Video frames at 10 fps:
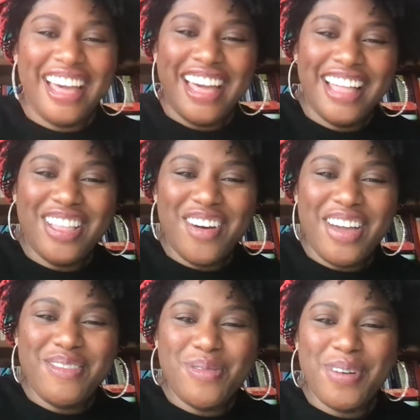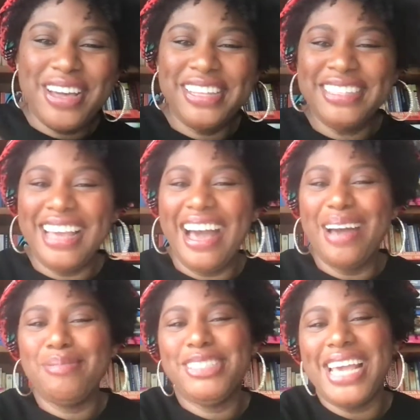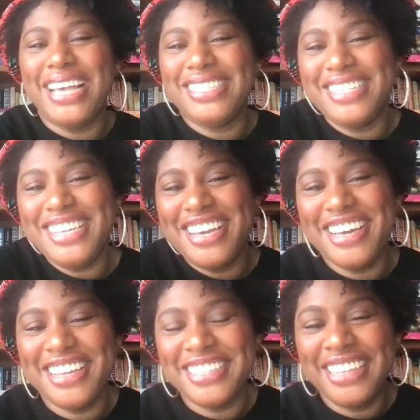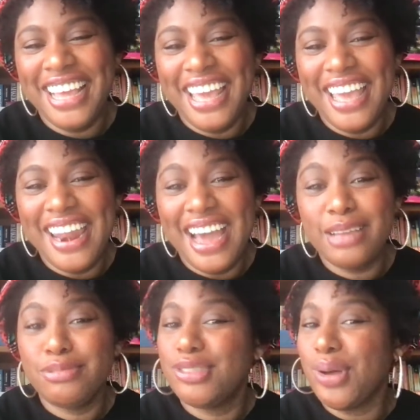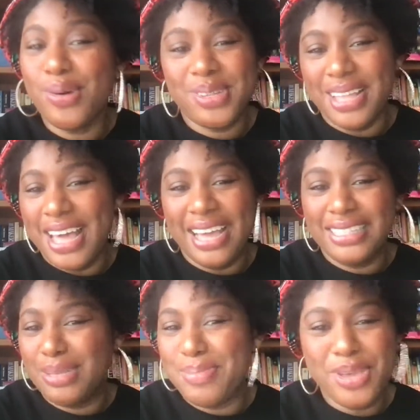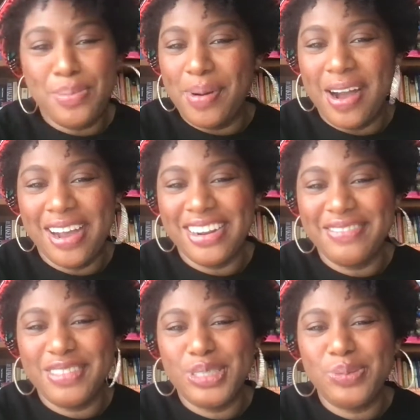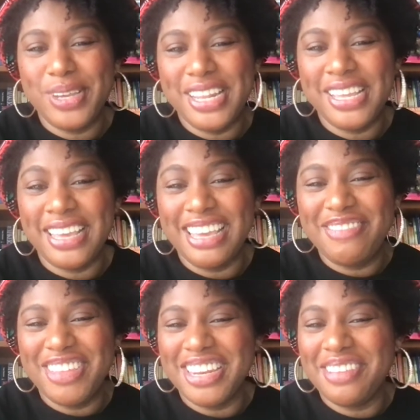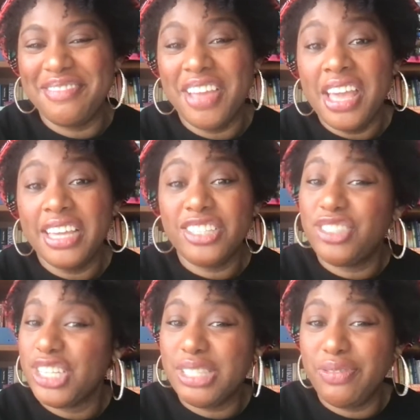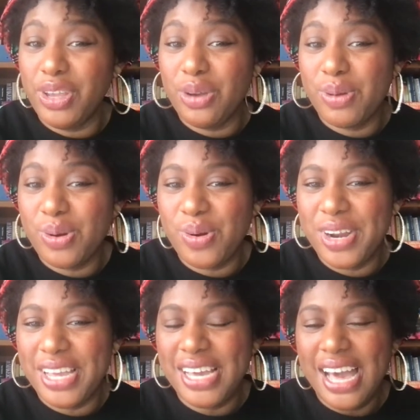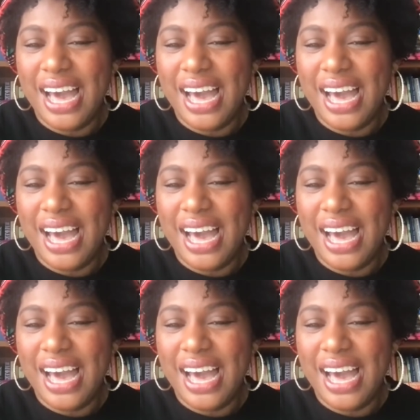Hello, everyone. I'm Chastity Gunn, and I'm so glad to be a part of this reading, even if it's just via recording.